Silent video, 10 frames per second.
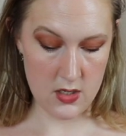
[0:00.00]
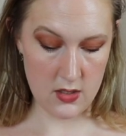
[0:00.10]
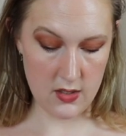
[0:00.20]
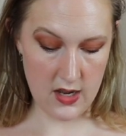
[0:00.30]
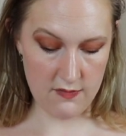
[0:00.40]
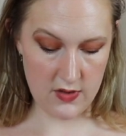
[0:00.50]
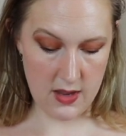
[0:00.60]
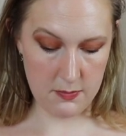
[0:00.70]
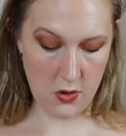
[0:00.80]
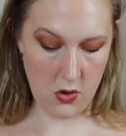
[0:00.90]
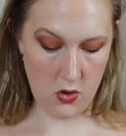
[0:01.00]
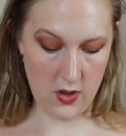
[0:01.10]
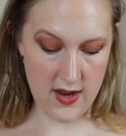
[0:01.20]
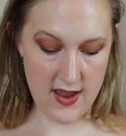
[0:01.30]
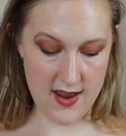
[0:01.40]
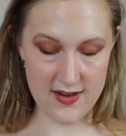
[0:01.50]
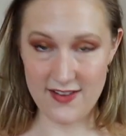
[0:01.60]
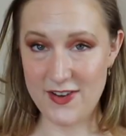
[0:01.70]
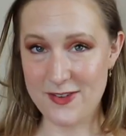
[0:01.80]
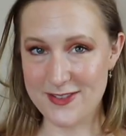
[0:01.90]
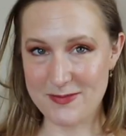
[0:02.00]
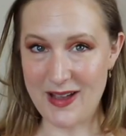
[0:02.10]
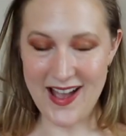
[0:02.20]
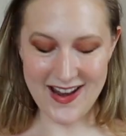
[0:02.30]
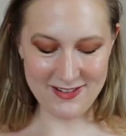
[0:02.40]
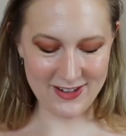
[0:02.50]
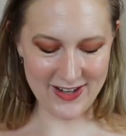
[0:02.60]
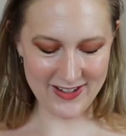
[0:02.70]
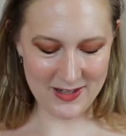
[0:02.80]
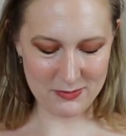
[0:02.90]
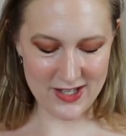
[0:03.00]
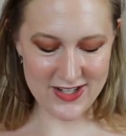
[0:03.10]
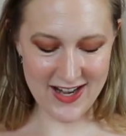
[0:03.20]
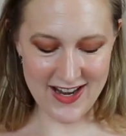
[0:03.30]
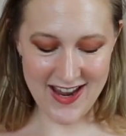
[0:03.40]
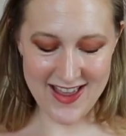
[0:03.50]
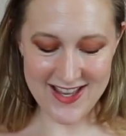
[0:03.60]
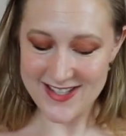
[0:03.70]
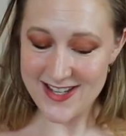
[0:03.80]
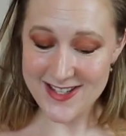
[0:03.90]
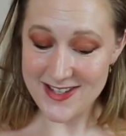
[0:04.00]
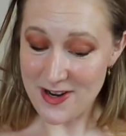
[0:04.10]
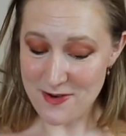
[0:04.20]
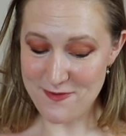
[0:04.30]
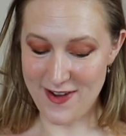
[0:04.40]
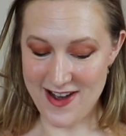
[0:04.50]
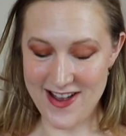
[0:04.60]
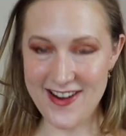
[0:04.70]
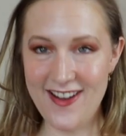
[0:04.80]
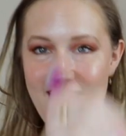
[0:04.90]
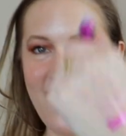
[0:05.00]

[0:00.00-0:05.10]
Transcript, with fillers: Look out for that poll, and if you can respond, I greatly appreciate it. And this is so fun.